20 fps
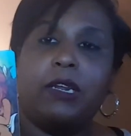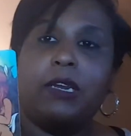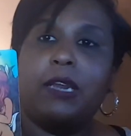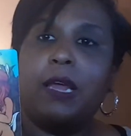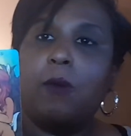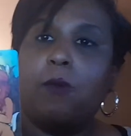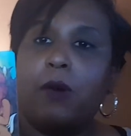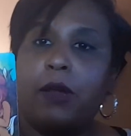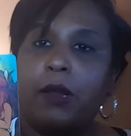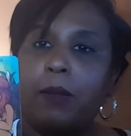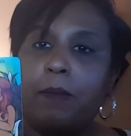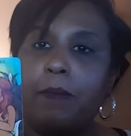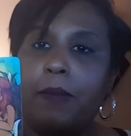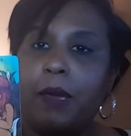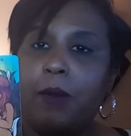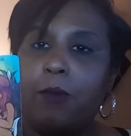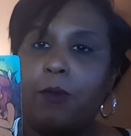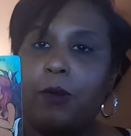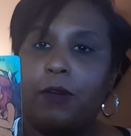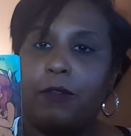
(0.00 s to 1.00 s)
want to be
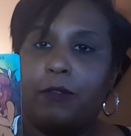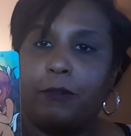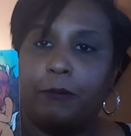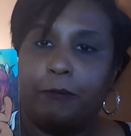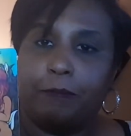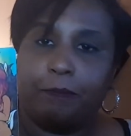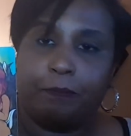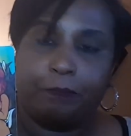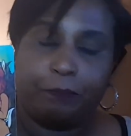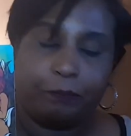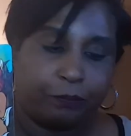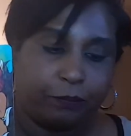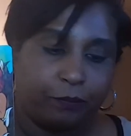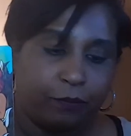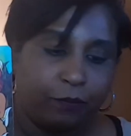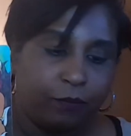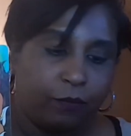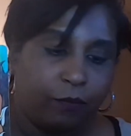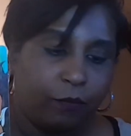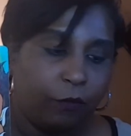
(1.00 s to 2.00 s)
with.
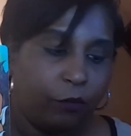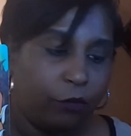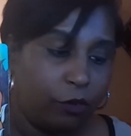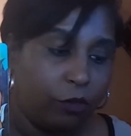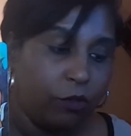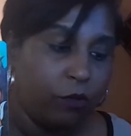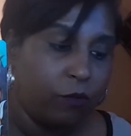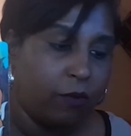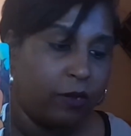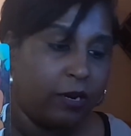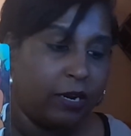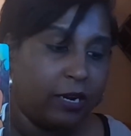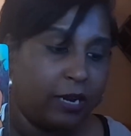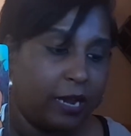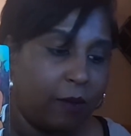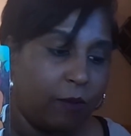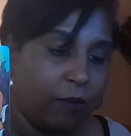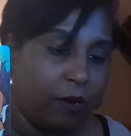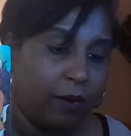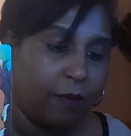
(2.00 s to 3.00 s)
You're the one that they
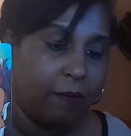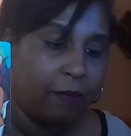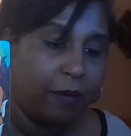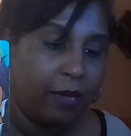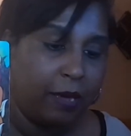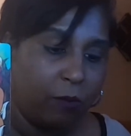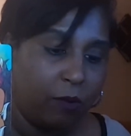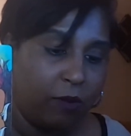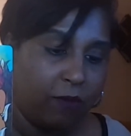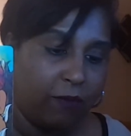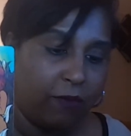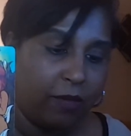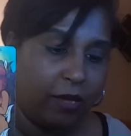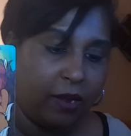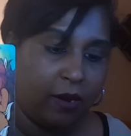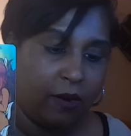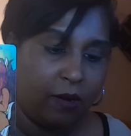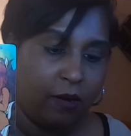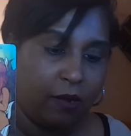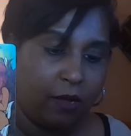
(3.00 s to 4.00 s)
want to be with
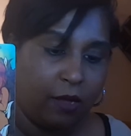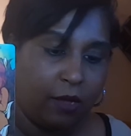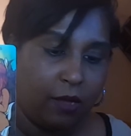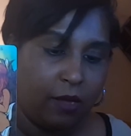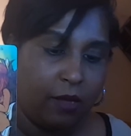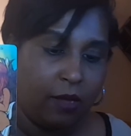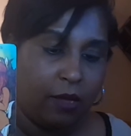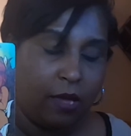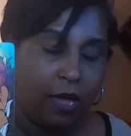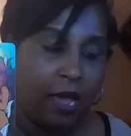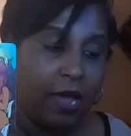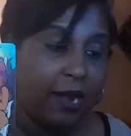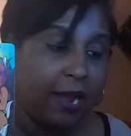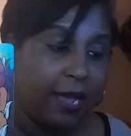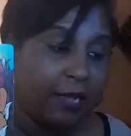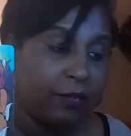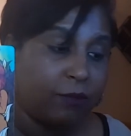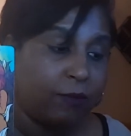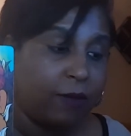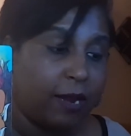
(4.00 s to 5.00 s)
here. And
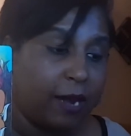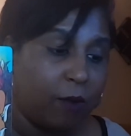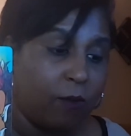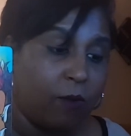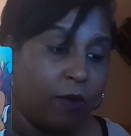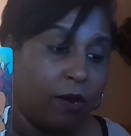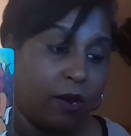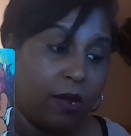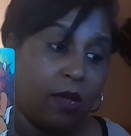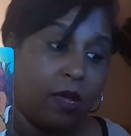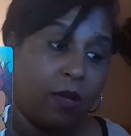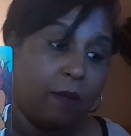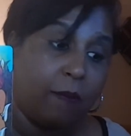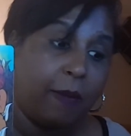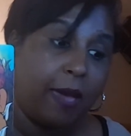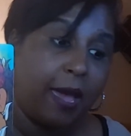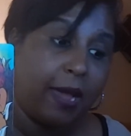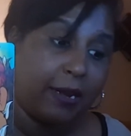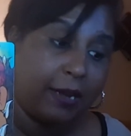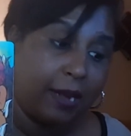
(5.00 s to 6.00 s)
that's why they want to come
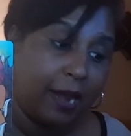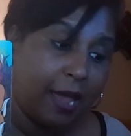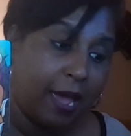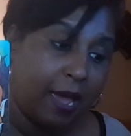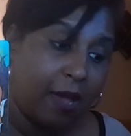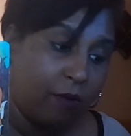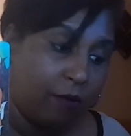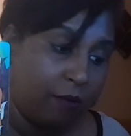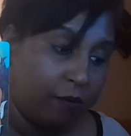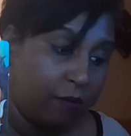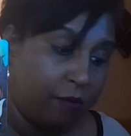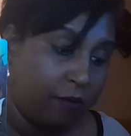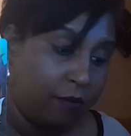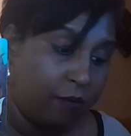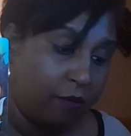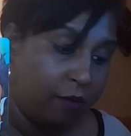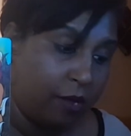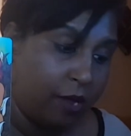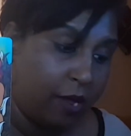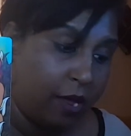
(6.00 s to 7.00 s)
back now
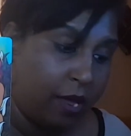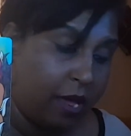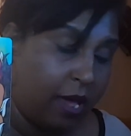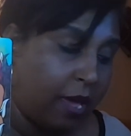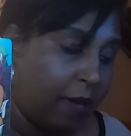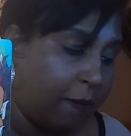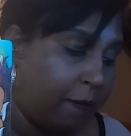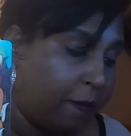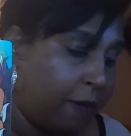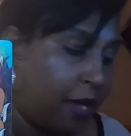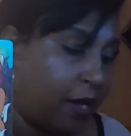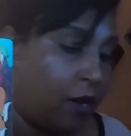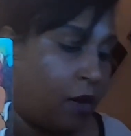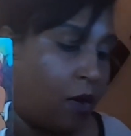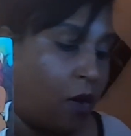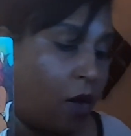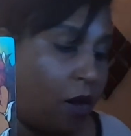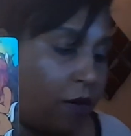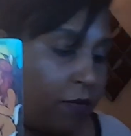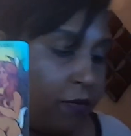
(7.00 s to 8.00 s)
and make an
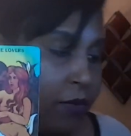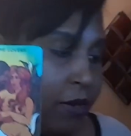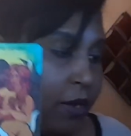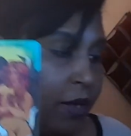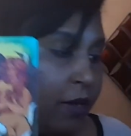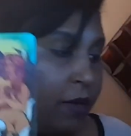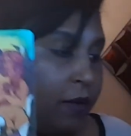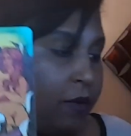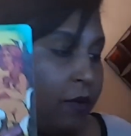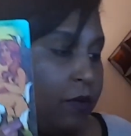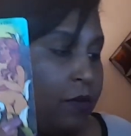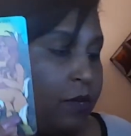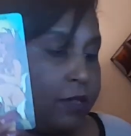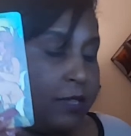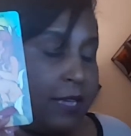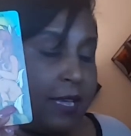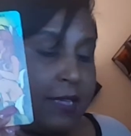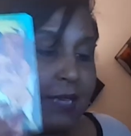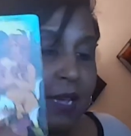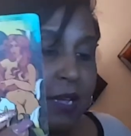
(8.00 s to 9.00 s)
offering because
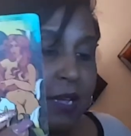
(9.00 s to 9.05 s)
that's how they're